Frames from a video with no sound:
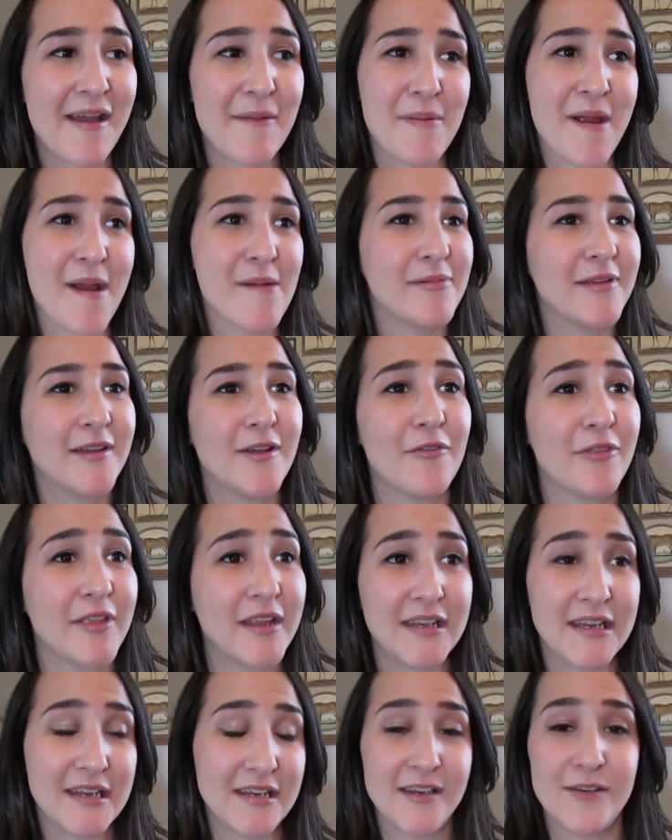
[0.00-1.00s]
I probably only
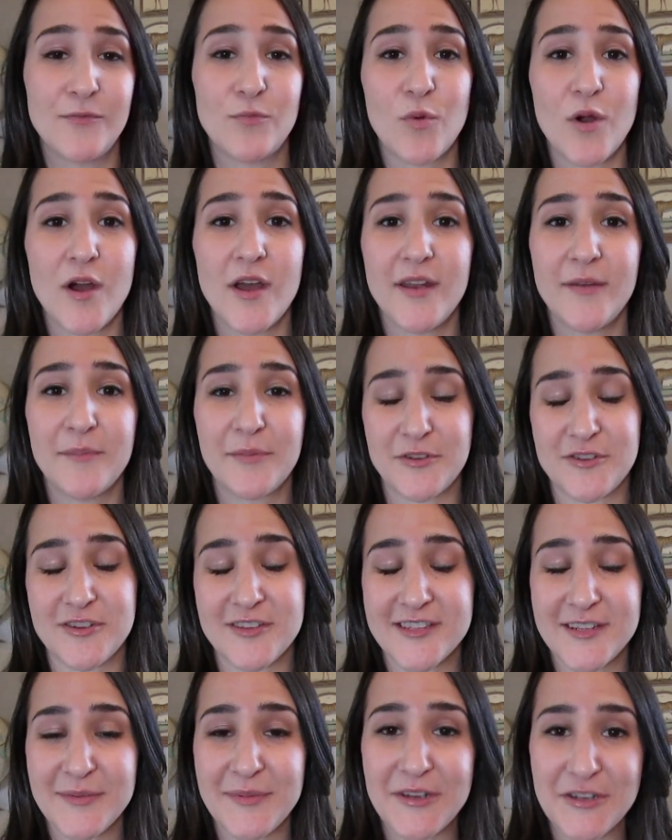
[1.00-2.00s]
needed one, but
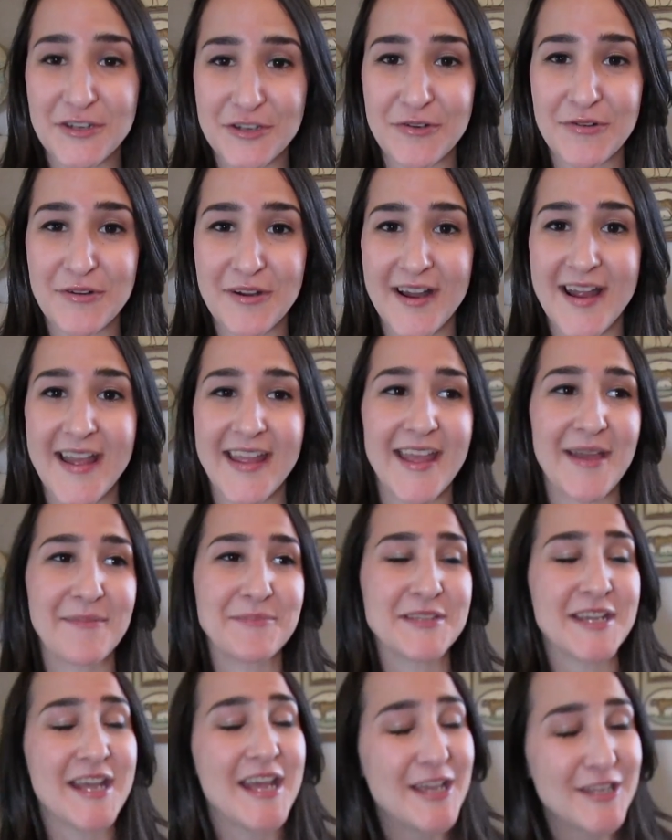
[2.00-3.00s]
just to be sure, I
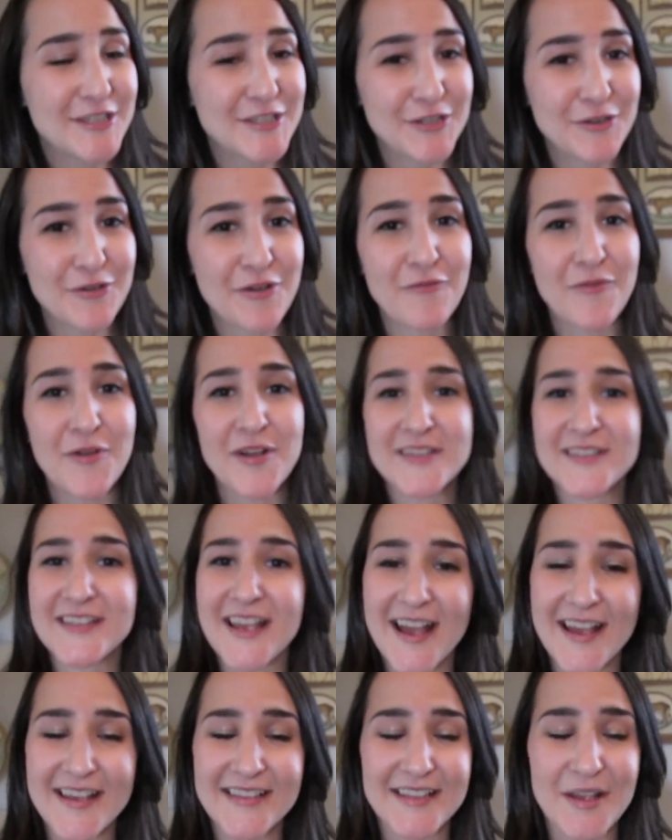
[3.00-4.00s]
kept two of one
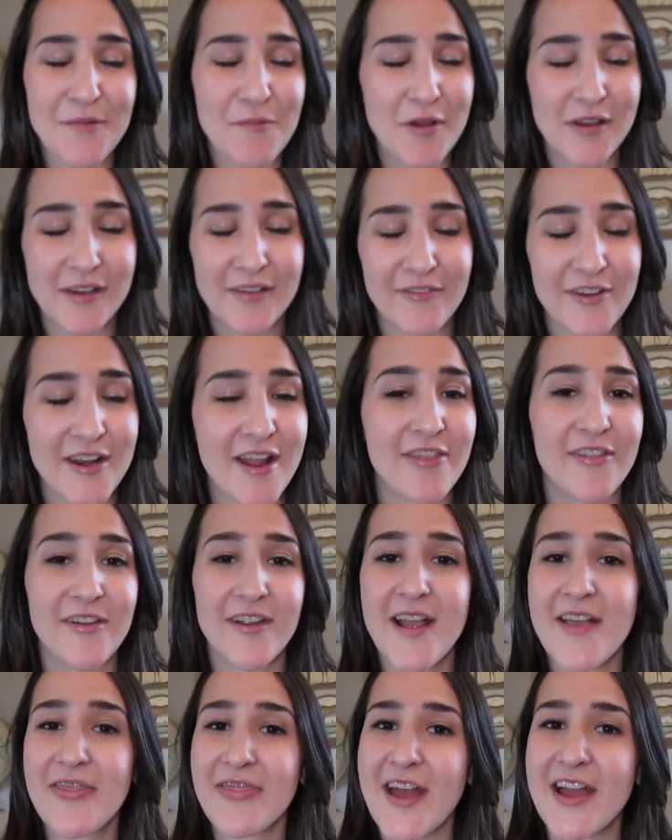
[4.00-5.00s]
size and one of another,
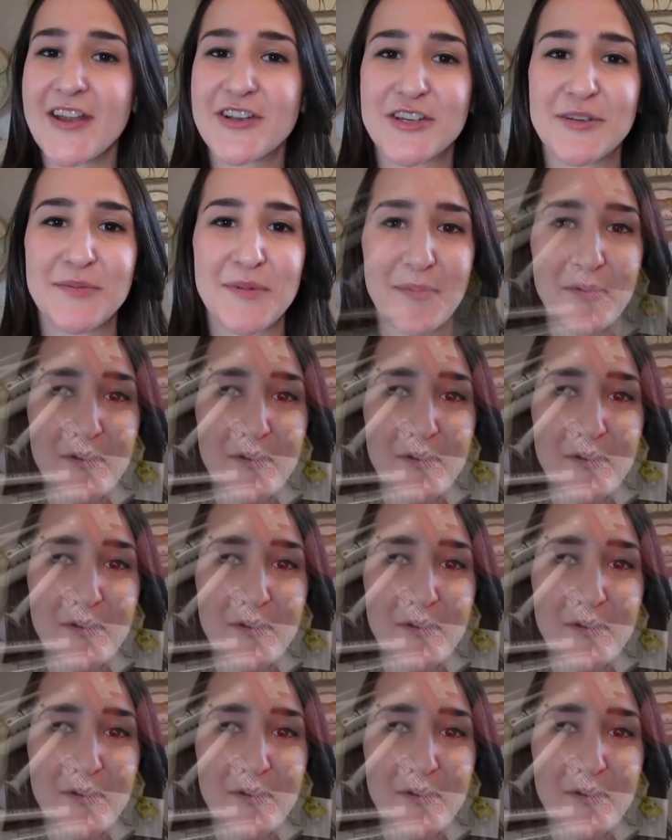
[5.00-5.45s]
and that should be